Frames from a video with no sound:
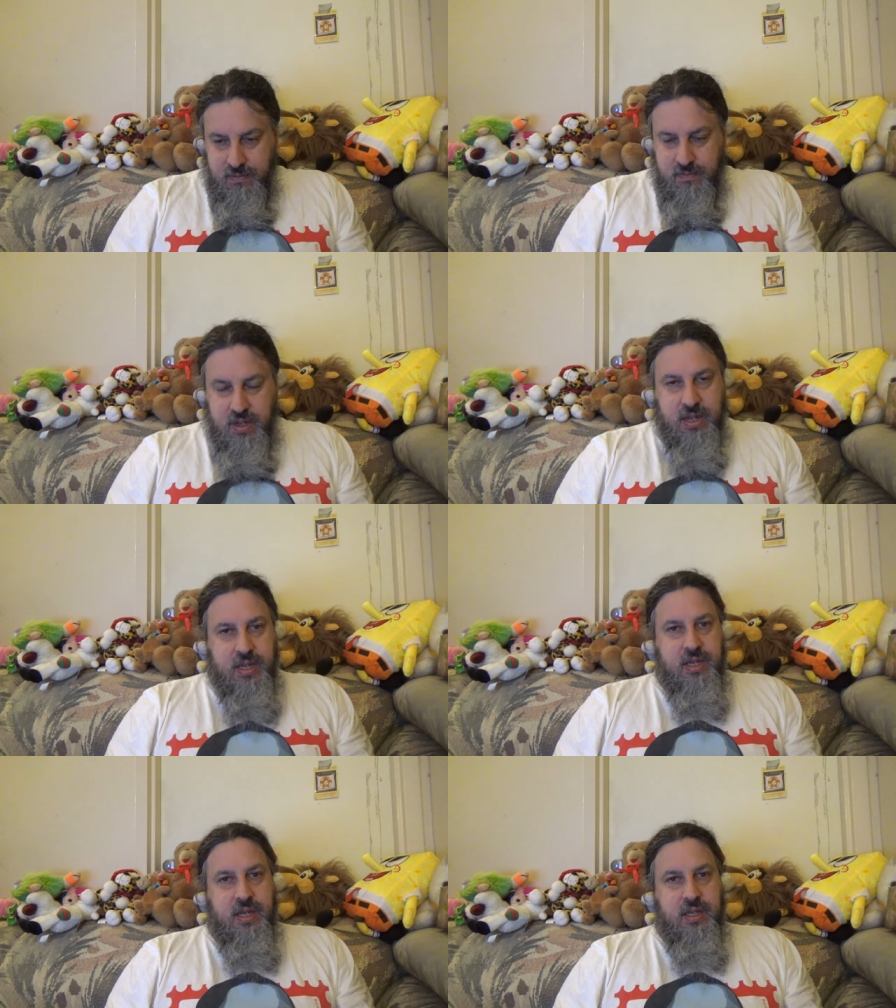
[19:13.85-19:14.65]

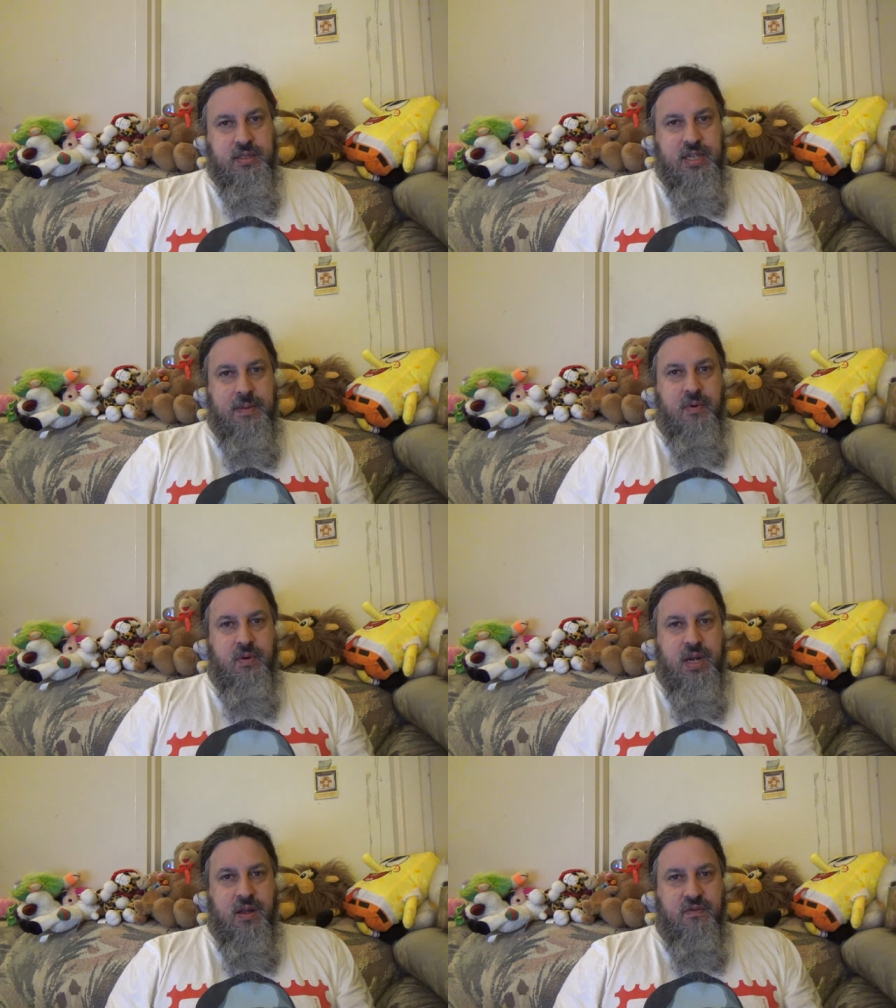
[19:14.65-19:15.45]
my
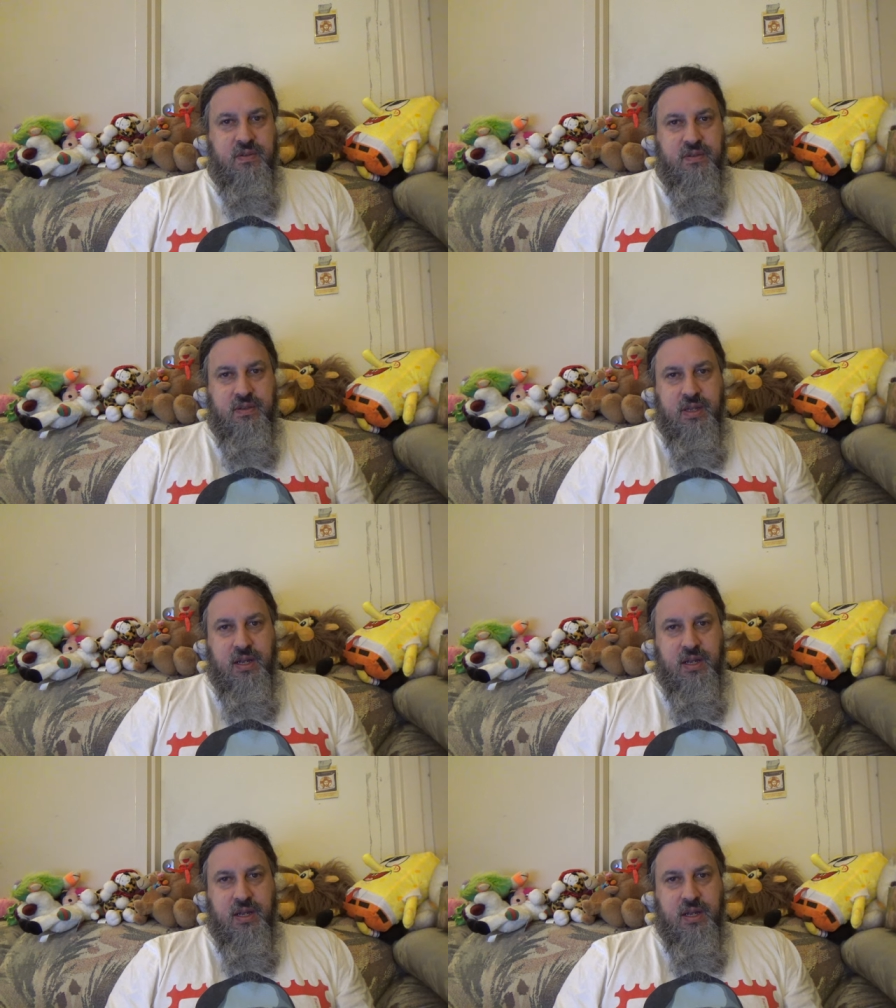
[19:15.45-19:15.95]
Cyborg Alpha.